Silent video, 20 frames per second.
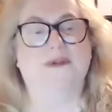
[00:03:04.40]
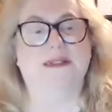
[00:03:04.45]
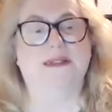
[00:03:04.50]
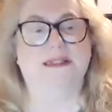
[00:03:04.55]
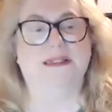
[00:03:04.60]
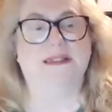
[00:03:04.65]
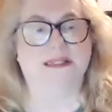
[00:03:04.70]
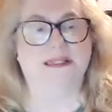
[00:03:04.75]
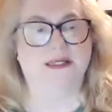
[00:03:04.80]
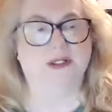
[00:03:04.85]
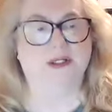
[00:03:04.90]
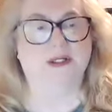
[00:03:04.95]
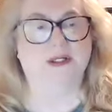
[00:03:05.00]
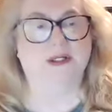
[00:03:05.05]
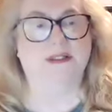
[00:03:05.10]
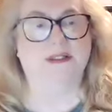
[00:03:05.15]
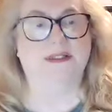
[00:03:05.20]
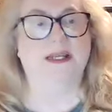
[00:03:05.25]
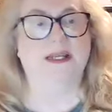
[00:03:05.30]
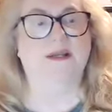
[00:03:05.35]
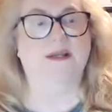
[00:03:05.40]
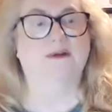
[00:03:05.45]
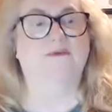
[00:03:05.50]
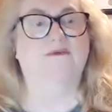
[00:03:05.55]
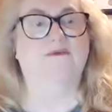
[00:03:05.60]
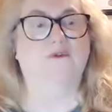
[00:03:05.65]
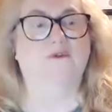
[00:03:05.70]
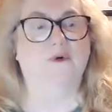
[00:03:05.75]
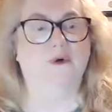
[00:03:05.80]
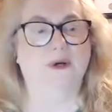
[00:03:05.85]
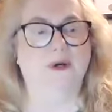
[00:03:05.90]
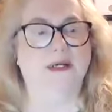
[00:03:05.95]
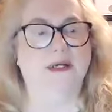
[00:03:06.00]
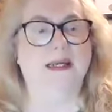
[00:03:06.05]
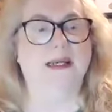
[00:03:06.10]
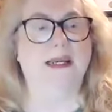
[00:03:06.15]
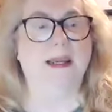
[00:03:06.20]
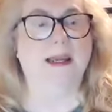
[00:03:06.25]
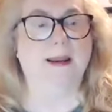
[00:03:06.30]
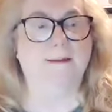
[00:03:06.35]
decisions and
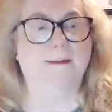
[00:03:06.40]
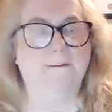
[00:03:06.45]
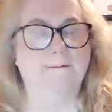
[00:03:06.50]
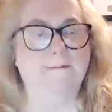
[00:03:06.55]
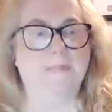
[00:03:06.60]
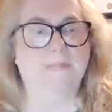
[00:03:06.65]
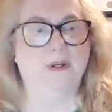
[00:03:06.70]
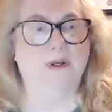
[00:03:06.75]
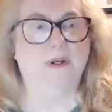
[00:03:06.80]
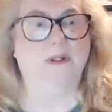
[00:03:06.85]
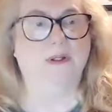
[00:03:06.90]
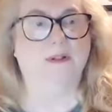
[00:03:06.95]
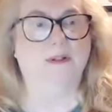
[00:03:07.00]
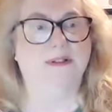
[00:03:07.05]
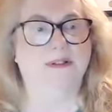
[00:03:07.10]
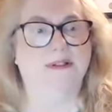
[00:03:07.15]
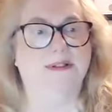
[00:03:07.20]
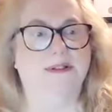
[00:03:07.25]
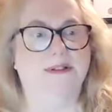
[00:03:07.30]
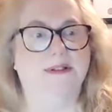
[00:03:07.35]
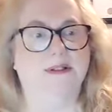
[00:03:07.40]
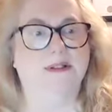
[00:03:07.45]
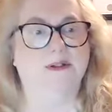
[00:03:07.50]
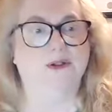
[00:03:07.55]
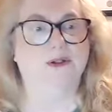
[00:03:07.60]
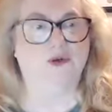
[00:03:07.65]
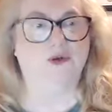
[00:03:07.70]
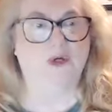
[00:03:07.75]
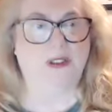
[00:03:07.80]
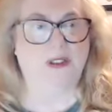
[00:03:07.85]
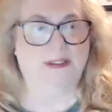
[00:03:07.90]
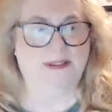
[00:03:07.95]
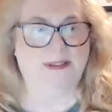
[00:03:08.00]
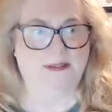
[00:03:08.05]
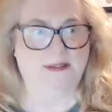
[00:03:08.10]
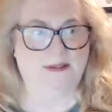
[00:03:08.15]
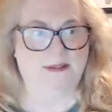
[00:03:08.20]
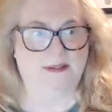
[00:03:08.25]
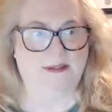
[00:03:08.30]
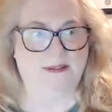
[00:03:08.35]
avoid impulse choices.
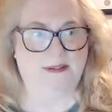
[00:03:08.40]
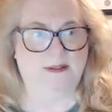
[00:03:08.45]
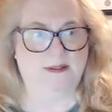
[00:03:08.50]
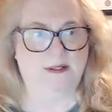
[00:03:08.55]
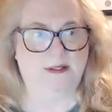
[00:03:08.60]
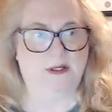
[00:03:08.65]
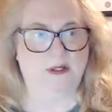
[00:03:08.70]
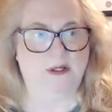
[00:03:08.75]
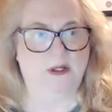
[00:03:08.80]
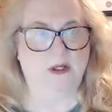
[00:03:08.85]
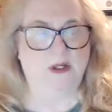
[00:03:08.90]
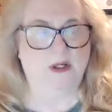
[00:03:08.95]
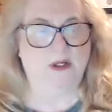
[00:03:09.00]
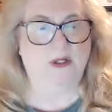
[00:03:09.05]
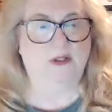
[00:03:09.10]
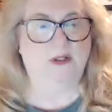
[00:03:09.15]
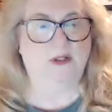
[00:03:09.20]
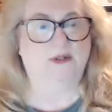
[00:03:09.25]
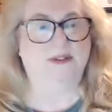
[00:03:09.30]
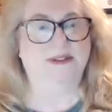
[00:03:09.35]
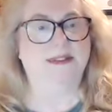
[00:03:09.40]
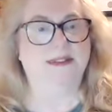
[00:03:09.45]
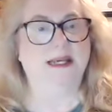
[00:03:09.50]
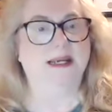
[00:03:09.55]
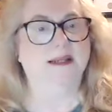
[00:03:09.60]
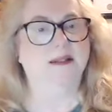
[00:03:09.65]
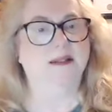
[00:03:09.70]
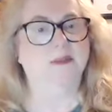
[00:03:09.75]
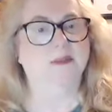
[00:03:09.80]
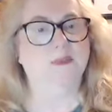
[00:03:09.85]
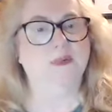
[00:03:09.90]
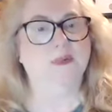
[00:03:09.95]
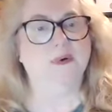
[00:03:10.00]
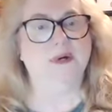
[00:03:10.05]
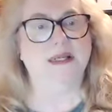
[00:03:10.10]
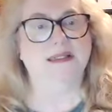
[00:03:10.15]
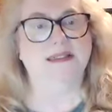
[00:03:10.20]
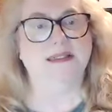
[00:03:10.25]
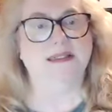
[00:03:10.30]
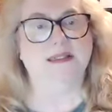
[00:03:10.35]
So stay in the
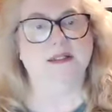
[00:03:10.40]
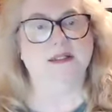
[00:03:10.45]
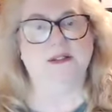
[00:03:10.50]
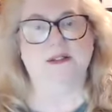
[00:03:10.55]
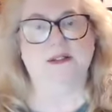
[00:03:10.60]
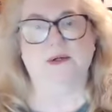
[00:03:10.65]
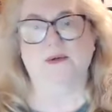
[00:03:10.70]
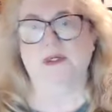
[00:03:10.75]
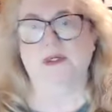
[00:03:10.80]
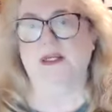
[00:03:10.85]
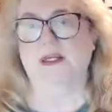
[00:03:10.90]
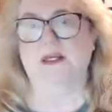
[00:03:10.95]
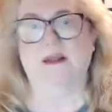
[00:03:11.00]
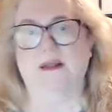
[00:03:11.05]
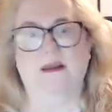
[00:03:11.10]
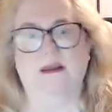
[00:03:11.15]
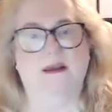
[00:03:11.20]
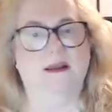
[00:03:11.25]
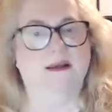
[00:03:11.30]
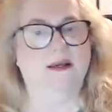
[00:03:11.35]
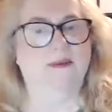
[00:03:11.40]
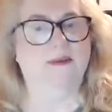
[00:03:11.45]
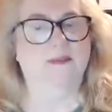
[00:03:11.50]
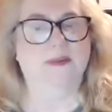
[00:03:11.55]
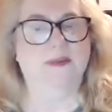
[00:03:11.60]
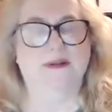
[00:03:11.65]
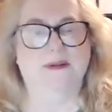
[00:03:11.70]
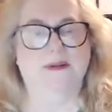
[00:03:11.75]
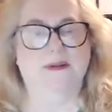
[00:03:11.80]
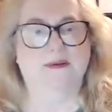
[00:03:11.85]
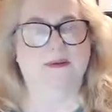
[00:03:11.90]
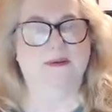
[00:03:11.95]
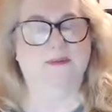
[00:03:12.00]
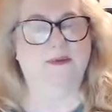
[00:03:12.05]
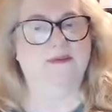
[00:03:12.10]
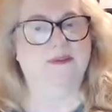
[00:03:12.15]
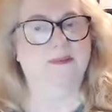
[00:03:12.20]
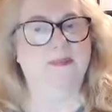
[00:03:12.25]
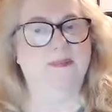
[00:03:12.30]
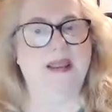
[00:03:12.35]
present, don't get caught up
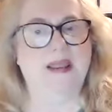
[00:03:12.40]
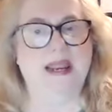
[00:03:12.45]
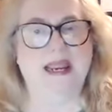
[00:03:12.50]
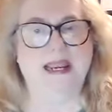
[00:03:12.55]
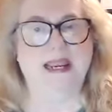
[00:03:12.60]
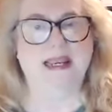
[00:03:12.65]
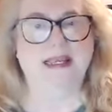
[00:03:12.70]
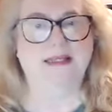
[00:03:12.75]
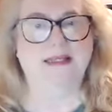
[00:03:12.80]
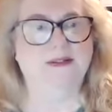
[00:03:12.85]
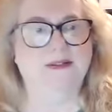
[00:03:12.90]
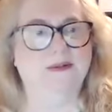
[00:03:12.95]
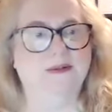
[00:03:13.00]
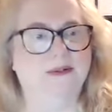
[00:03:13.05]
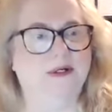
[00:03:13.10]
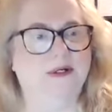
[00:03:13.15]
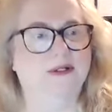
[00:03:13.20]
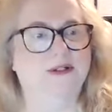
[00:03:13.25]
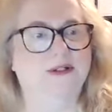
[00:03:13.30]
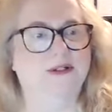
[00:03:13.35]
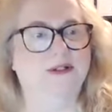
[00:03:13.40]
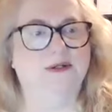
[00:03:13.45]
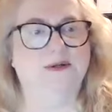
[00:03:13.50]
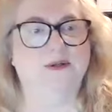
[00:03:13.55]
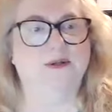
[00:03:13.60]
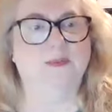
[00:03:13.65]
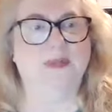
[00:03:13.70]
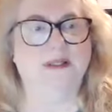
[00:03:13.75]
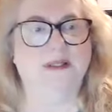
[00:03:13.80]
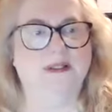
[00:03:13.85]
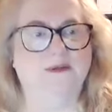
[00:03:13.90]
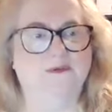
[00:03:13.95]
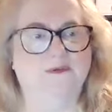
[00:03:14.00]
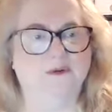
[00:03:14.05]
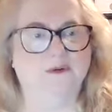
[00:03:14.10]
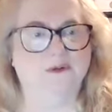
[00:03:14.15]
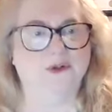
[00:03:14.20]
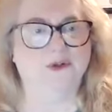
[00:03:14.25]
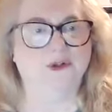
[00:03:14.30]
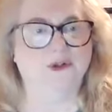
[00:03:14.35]
with the past or concerned about the
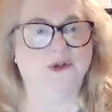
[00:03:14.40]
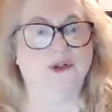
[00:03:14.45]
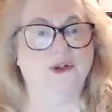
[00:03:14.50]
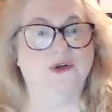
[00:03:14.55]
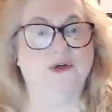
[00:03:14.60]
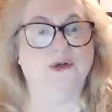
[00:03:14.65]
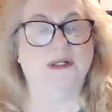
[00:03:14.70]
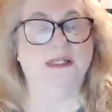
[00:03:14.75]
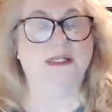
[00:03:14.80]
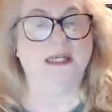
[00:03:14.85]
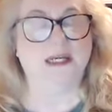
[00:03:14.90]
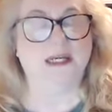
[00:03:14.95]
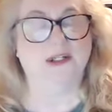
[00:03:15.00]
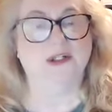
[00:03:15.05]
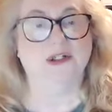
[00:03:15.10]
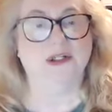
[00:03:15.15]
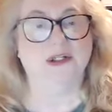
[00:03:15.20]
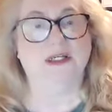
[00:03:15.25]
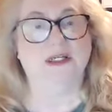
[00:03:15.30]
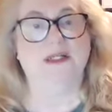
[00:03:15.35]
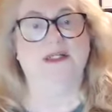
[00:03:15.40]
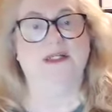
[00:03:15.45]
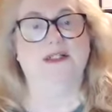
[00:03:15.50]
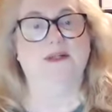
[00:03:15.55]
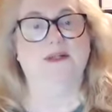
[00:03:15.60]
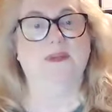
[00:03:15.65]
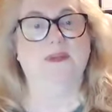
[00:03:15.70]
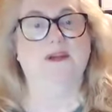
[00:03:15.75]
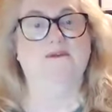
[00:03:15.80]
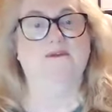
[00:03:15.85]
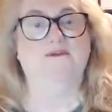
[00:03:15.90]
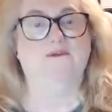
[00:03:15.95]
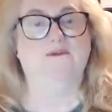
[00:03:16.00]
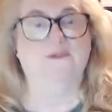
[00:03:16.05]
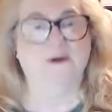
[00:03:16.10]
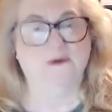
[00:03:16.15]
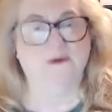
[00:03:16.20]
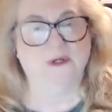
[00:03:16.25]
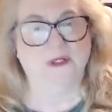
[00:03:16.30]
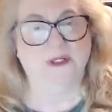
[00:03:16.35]
future. Your attention needs to be
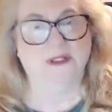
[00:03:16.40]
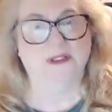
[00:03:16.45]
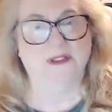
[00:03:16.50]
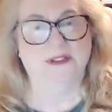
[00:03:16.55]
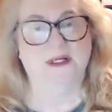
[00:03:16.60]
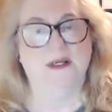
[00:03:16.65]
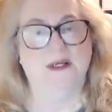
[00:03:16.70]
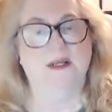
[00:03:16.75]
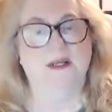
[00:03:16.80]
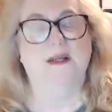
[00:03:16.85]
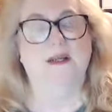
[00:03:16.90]
focused